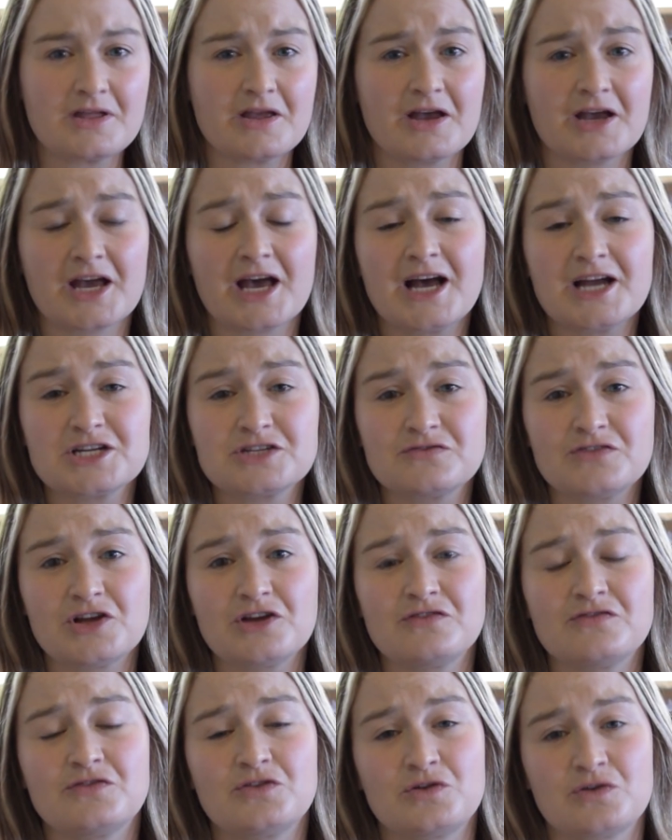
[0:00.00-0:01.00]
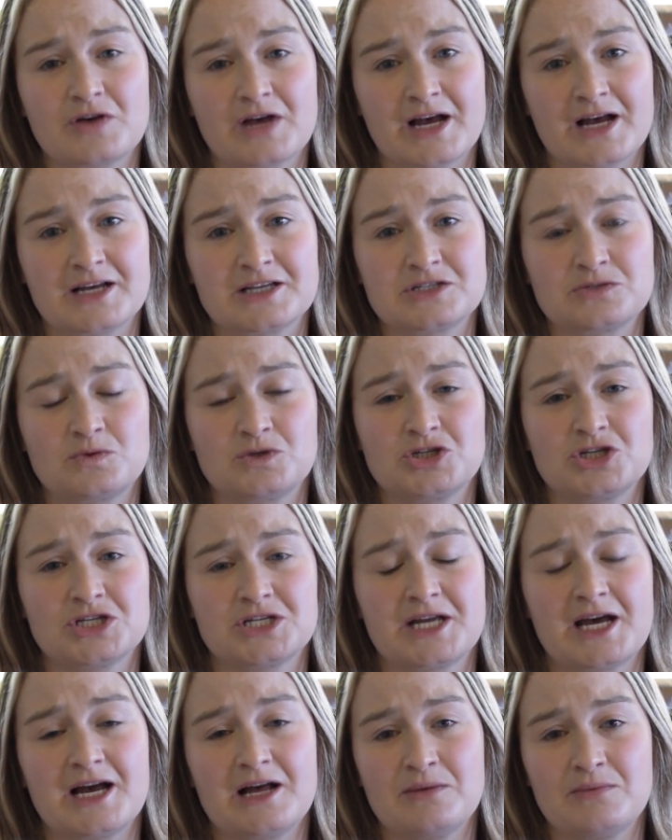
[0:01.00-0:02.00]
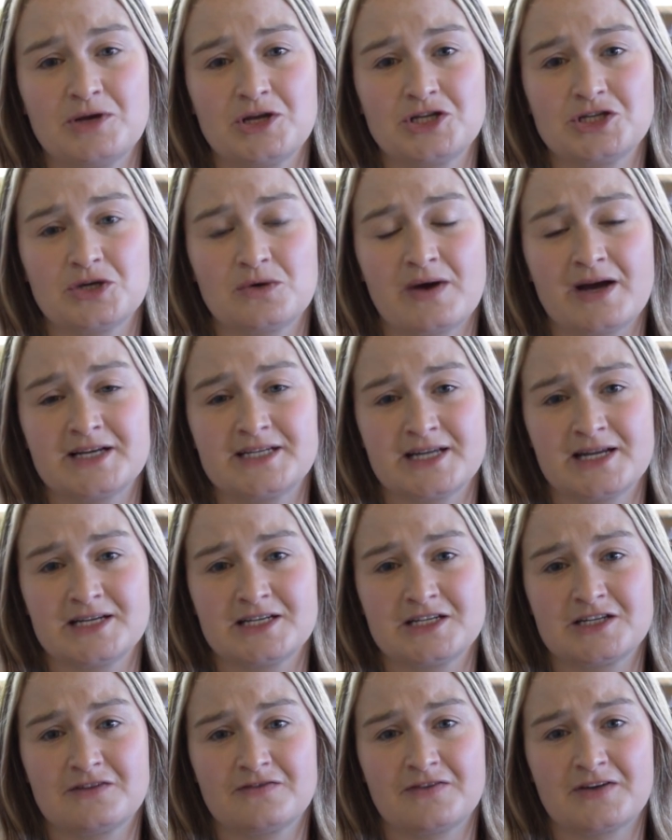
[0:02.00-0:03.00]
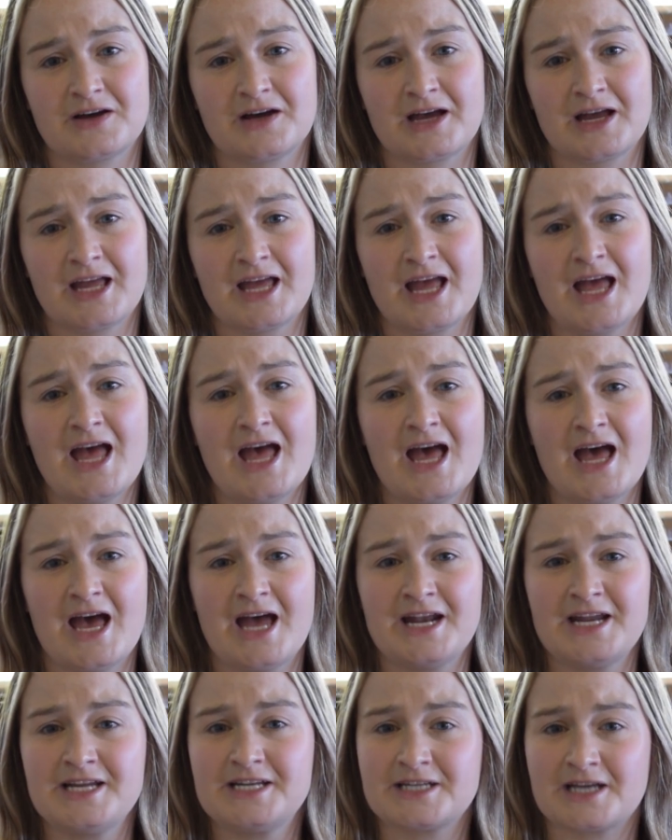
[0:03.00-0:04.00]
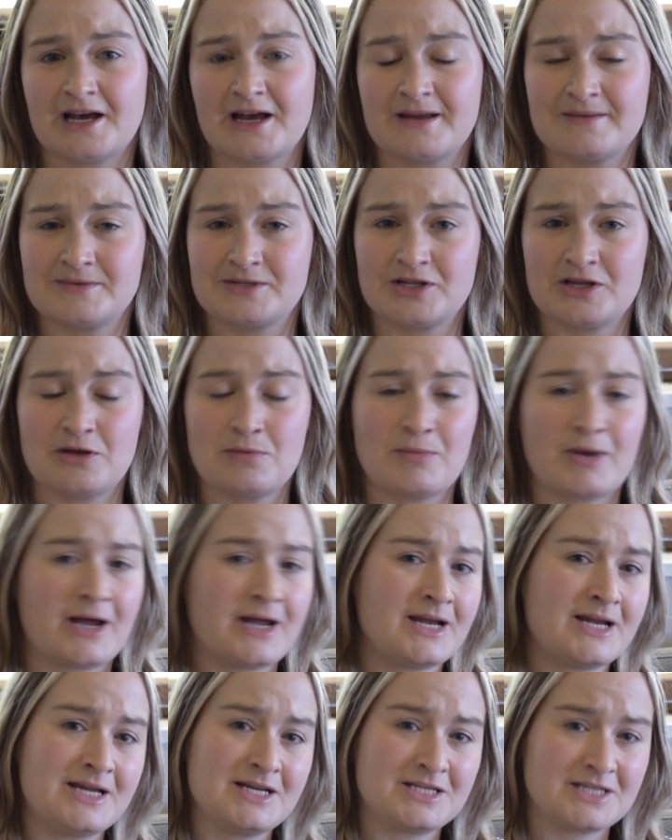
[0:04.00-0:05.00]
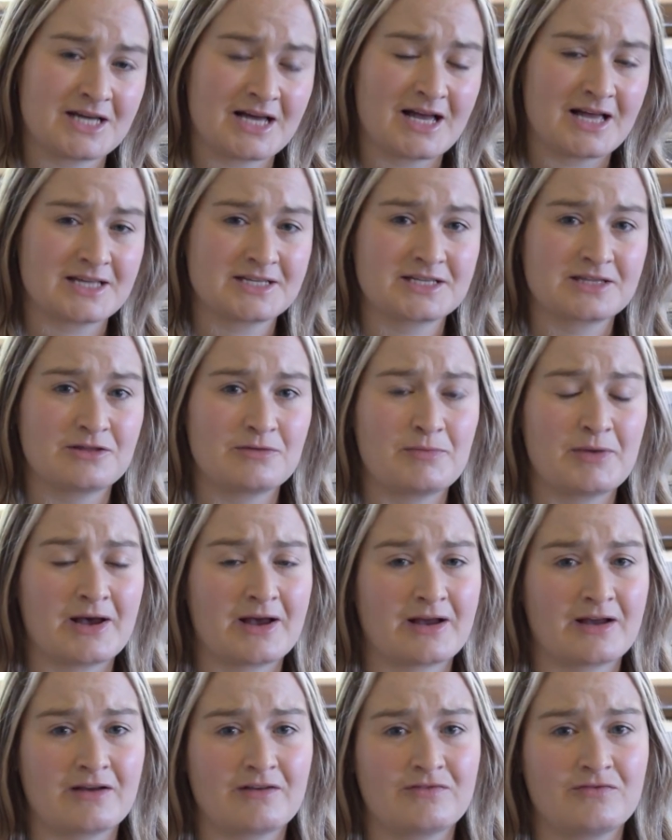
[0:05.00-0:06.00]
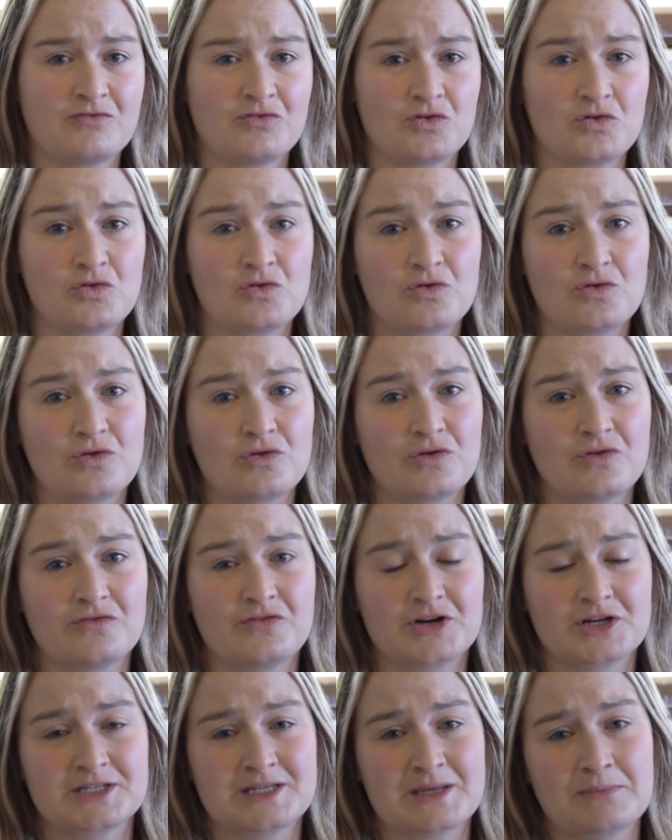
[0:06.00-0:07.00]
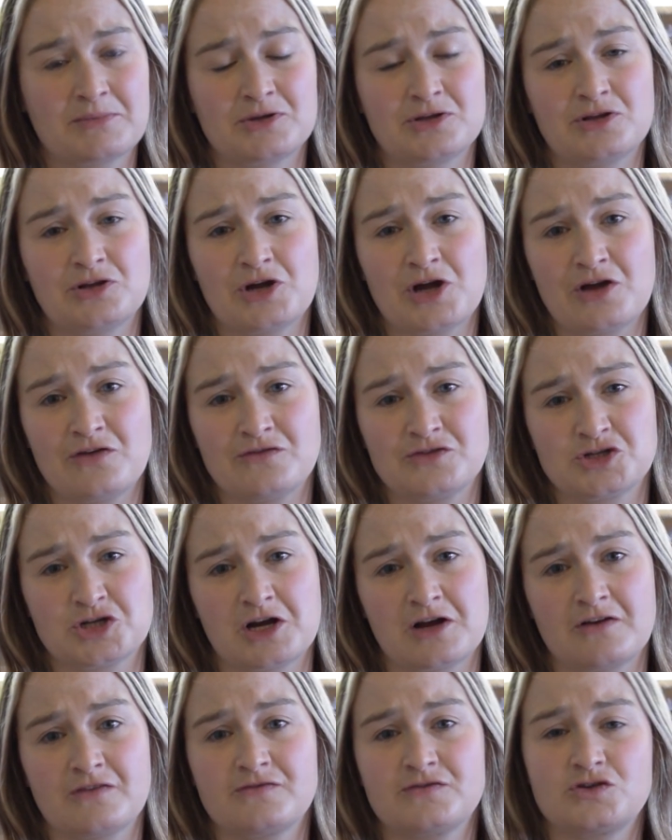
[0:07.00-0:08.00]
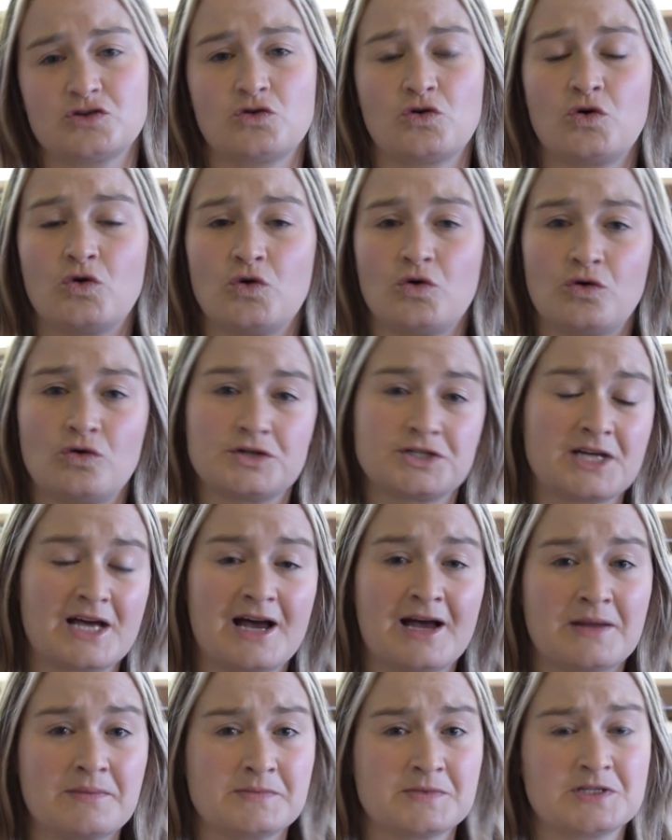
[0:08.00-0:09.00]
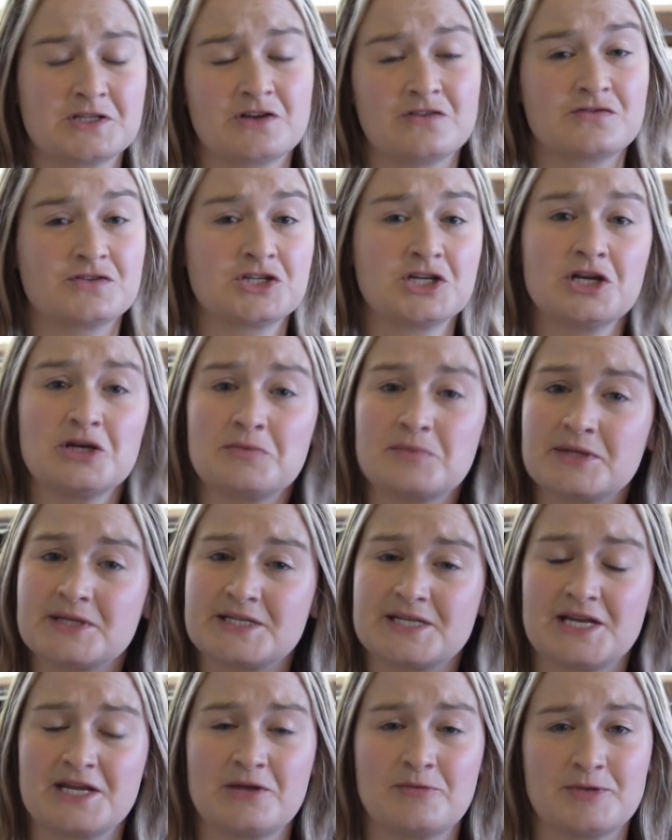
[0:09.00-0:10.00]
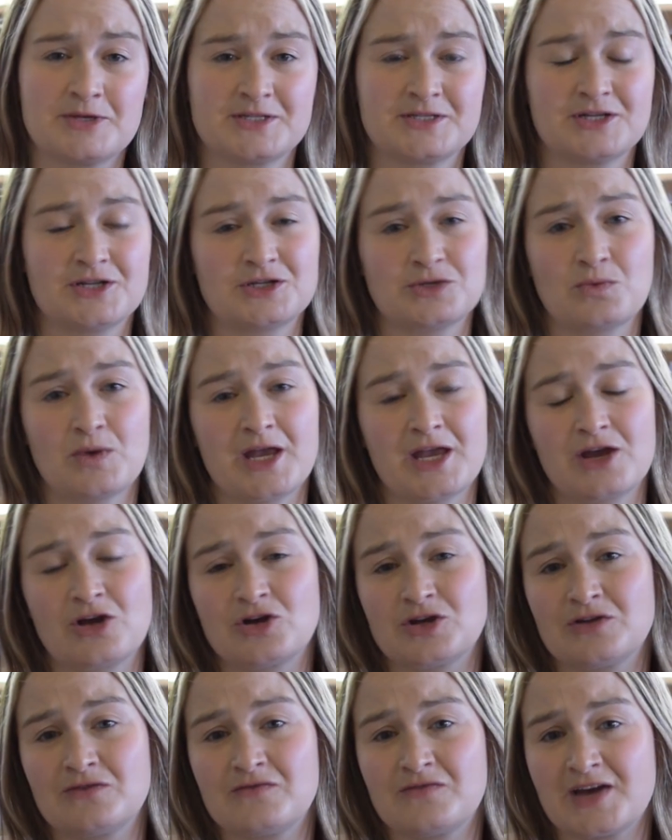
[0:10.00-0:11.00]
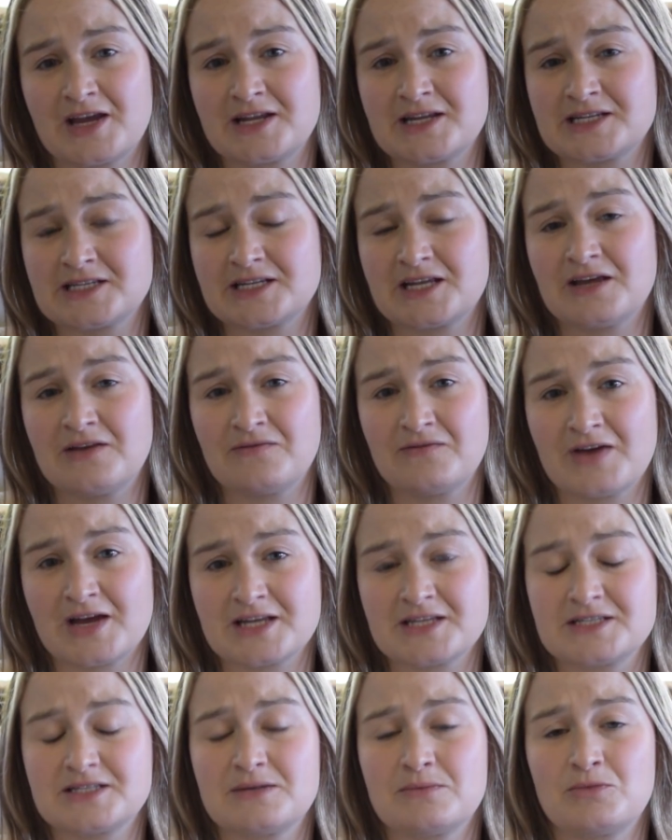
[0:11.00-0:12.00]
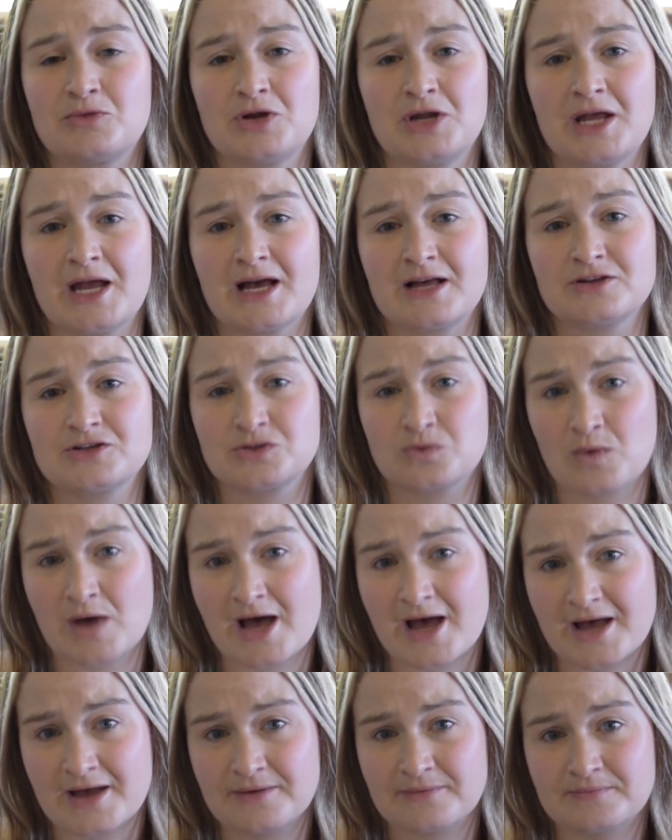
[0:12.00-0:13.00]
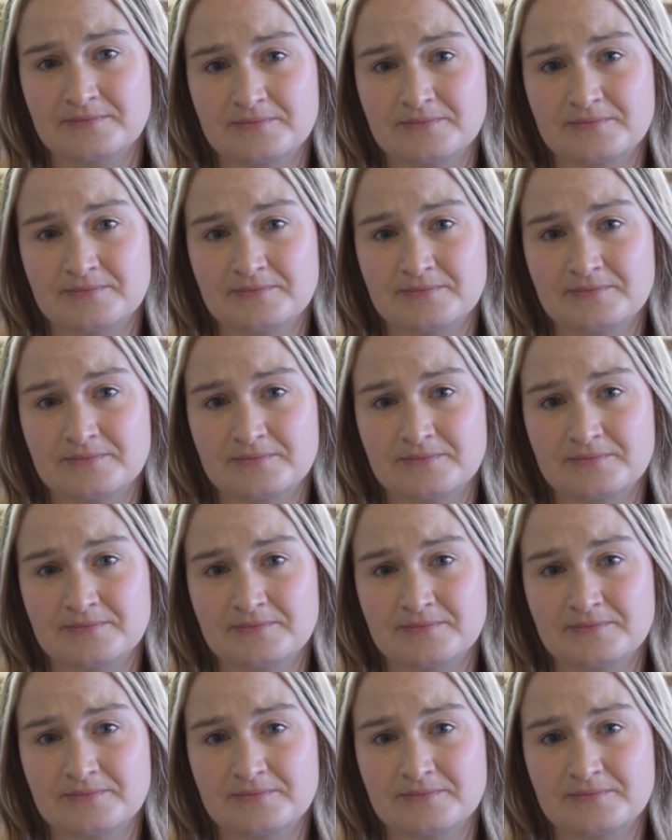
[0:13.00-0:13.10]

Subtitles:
A cash flow forecast will just help you to identify any times that you might need to ask the bank for example, an overdraft, or times of surplus in your business where you could invest the money elsewhere.